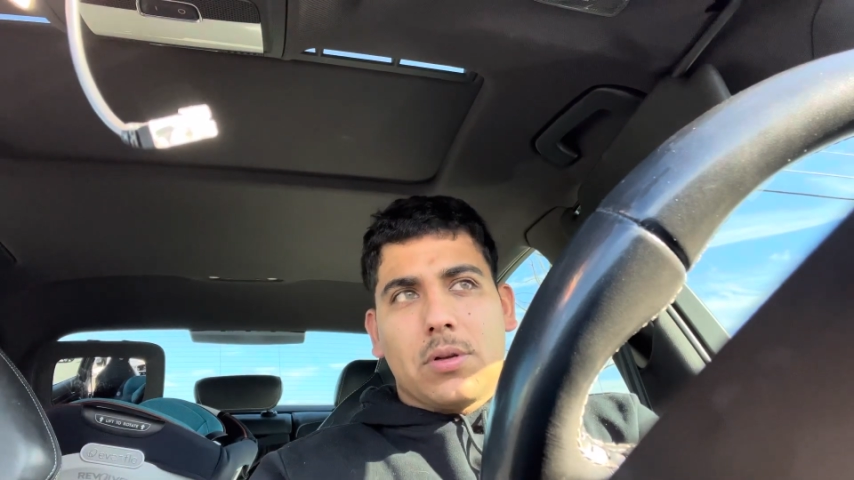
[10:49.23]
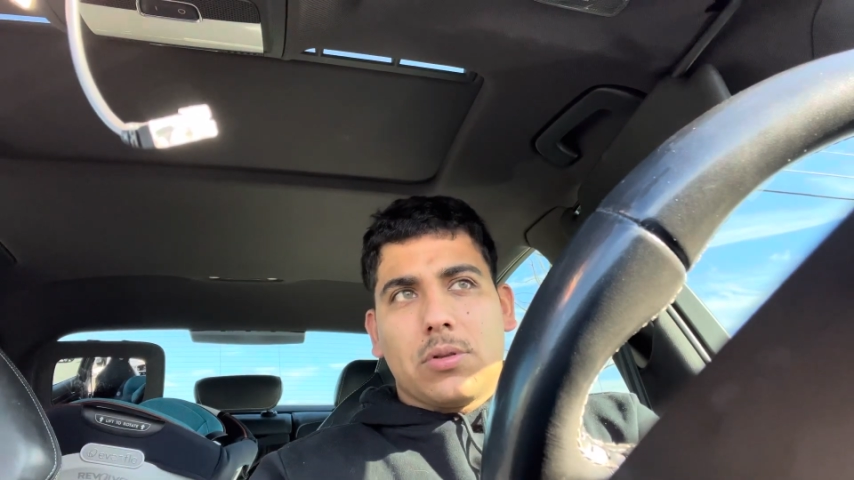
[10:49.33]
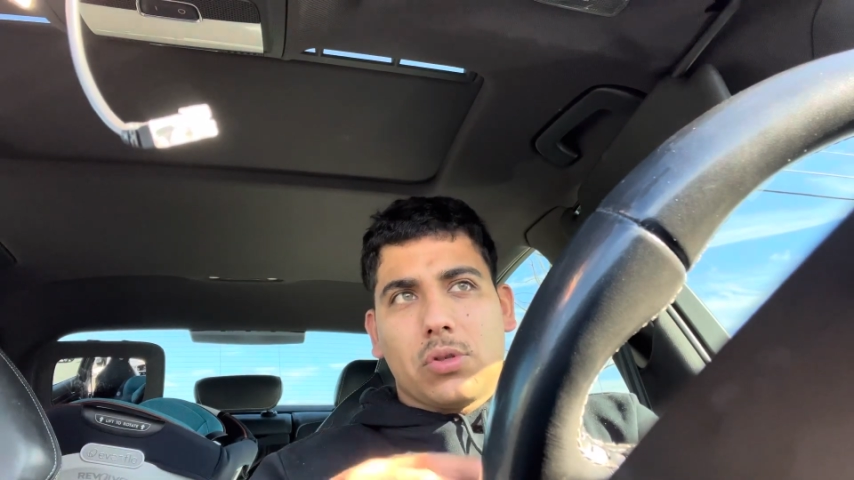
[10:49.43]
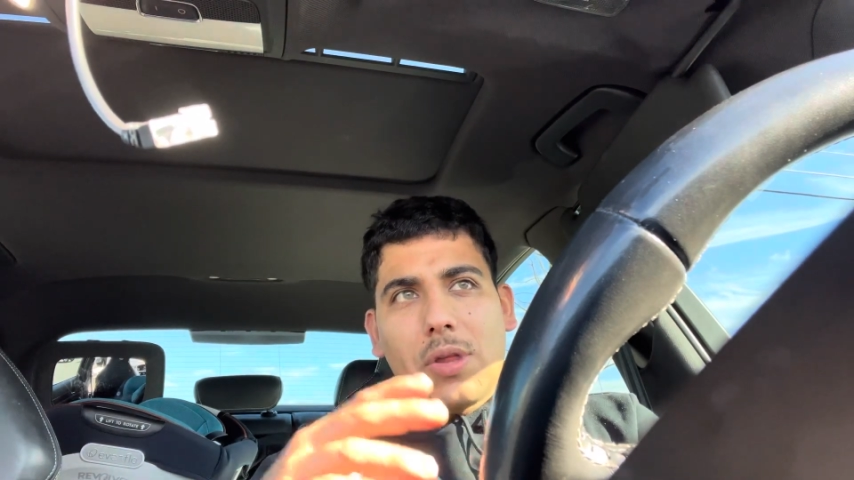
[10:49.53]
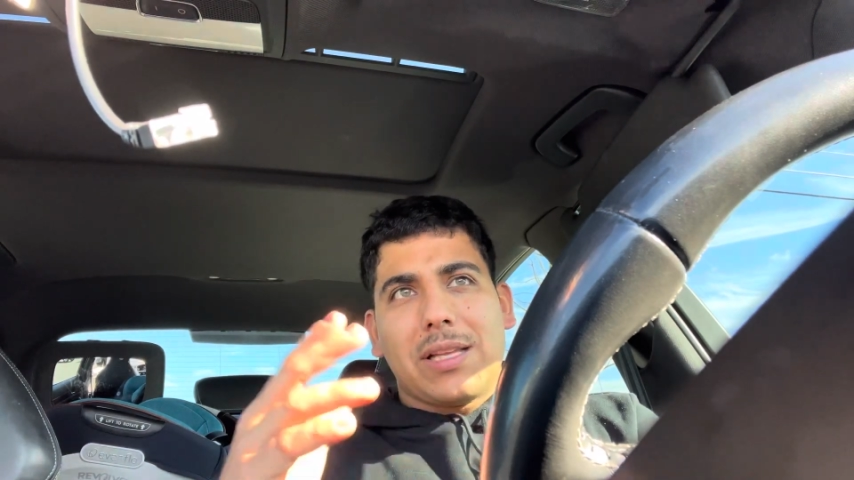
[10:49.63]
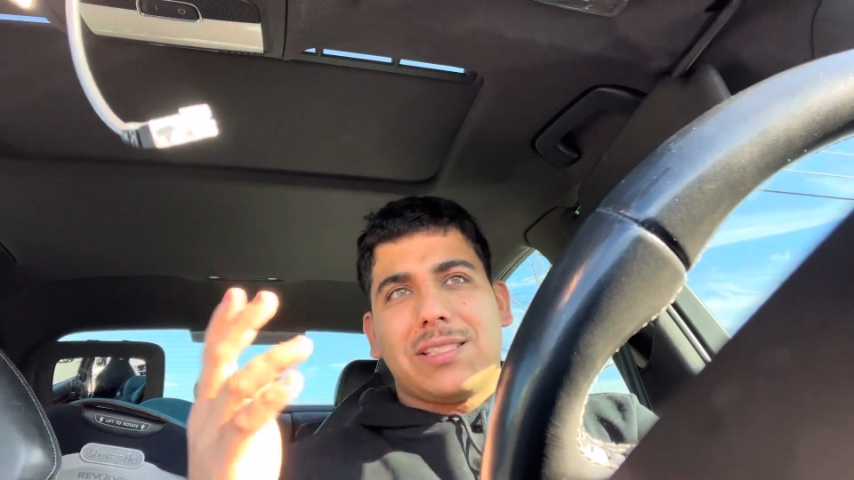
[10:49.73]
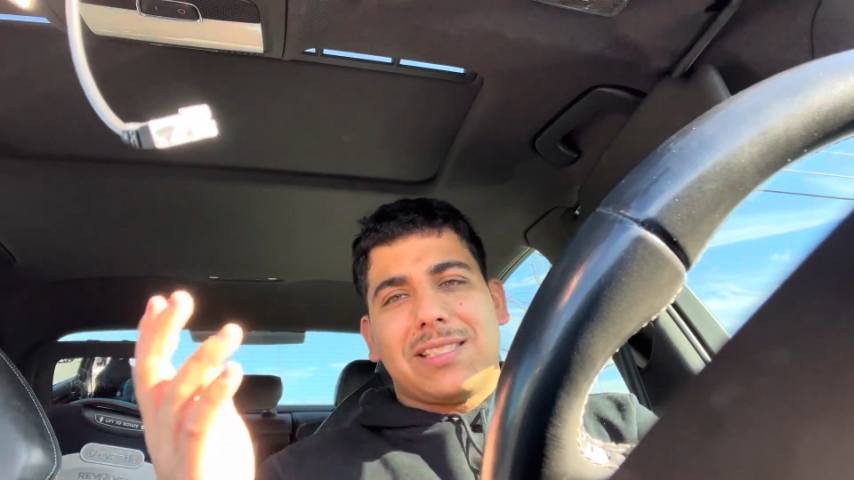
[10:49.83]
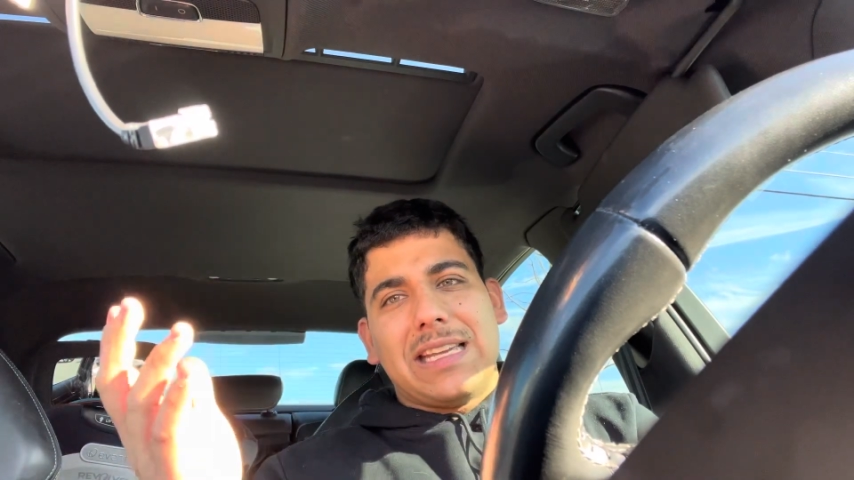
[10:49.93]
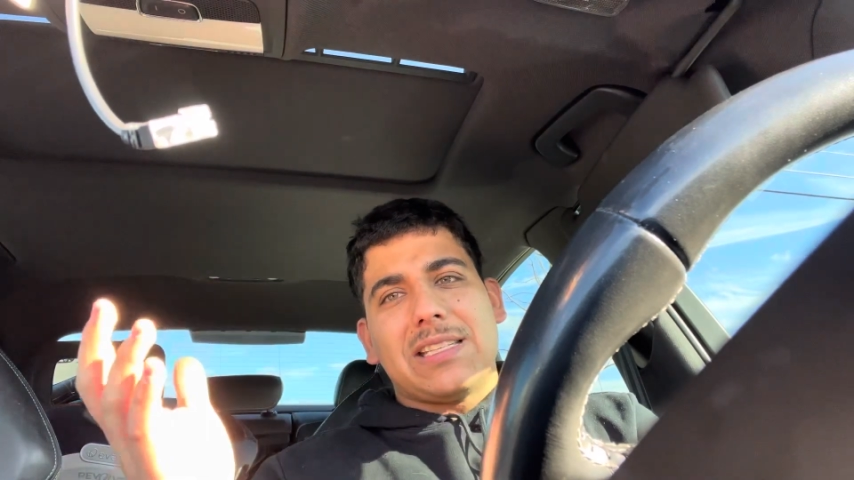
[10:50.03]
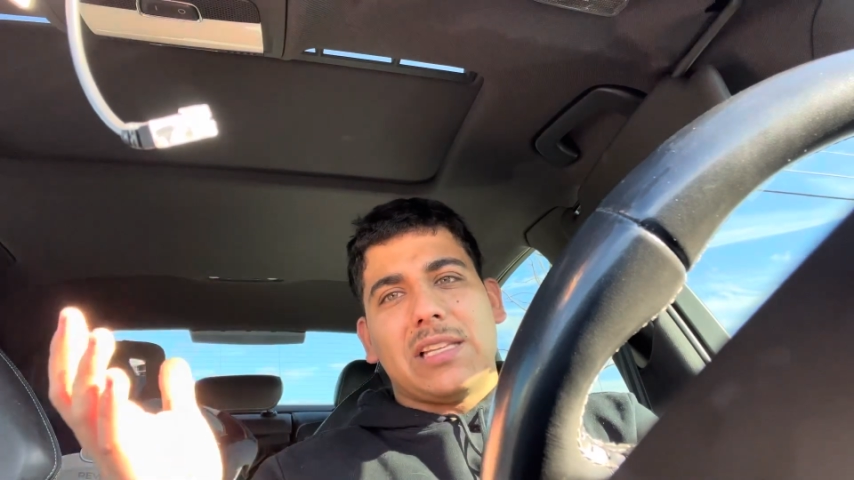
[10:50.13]
So that's
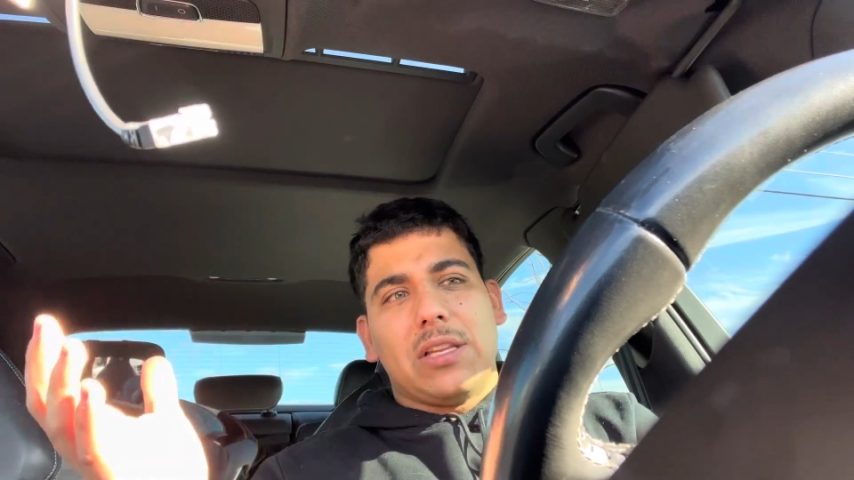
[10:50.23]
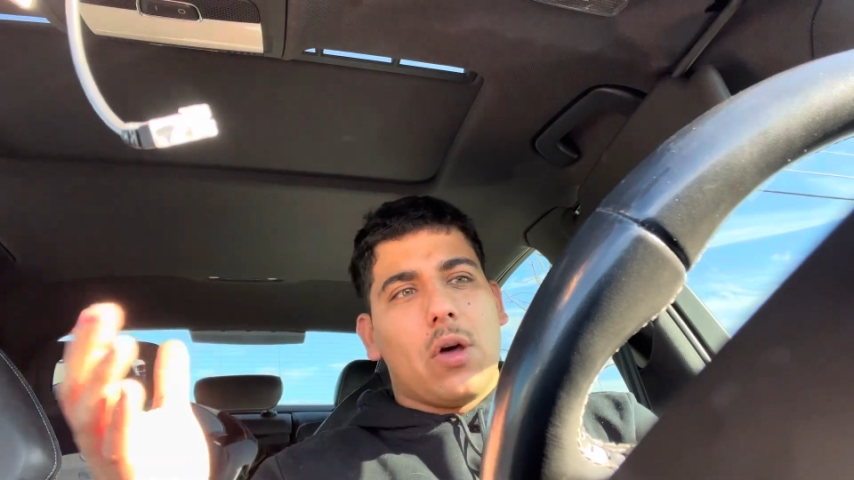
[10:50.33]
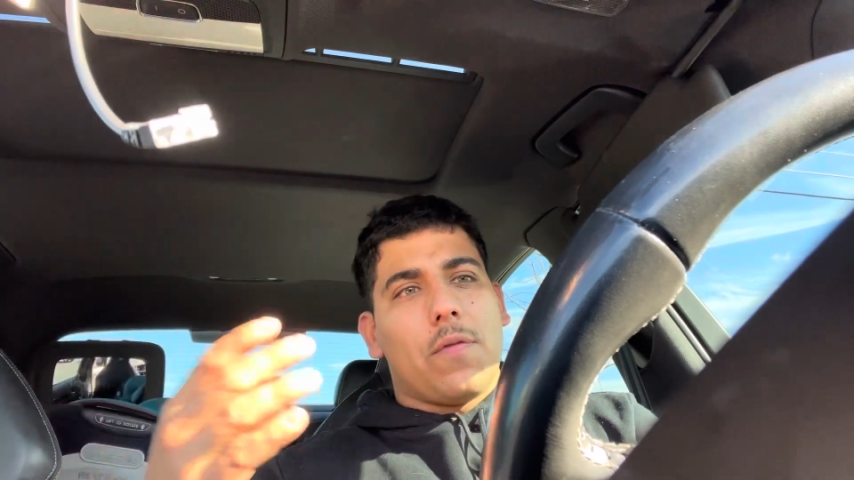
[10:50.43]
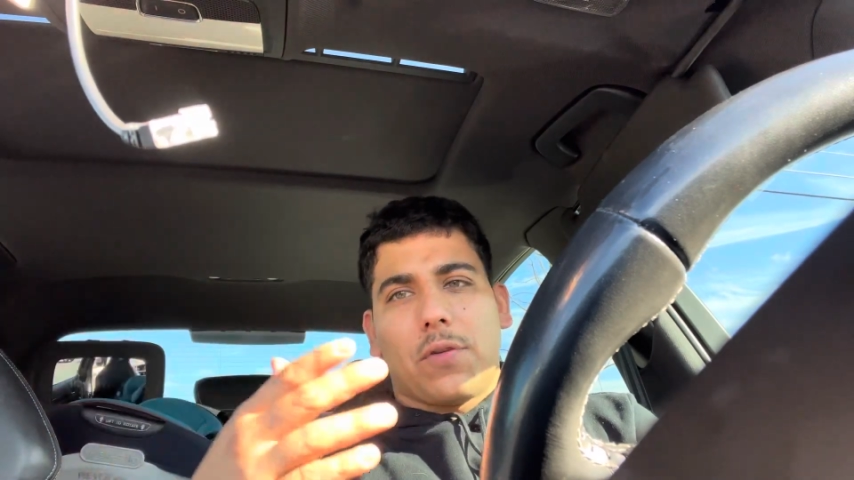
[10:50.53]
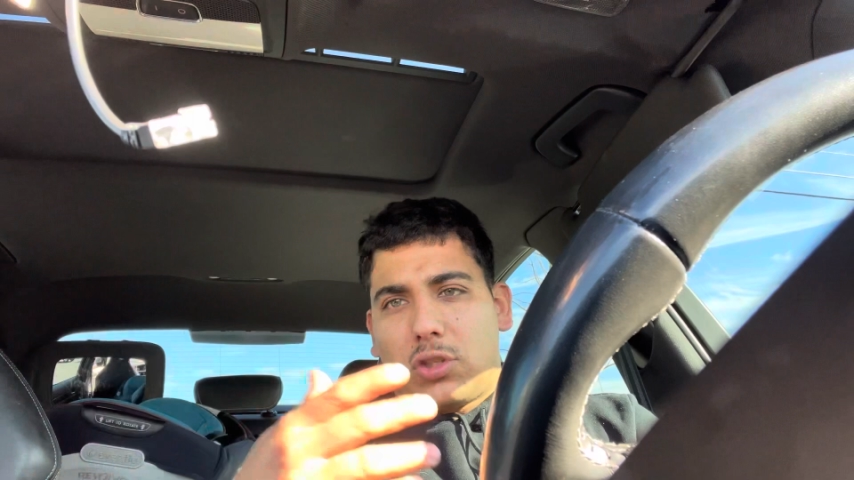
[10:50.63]
decently low for a